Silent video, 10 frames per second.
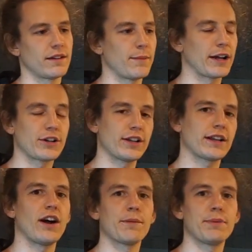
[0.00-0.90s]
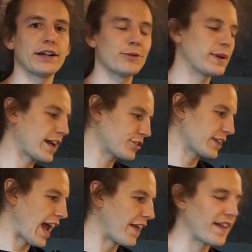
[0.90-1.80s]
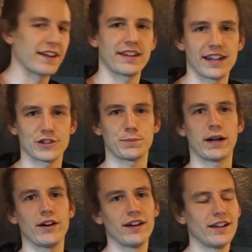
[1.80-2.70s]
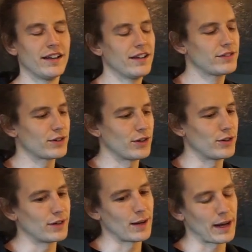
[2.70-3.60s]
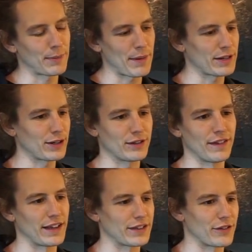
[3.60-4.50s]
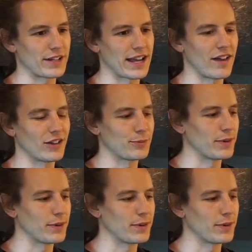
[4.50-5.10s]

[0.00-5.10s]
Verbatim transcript: Um, I could have gone bigger, but I actually had that tank spare, so uh, I probably could have done like 30 gallons.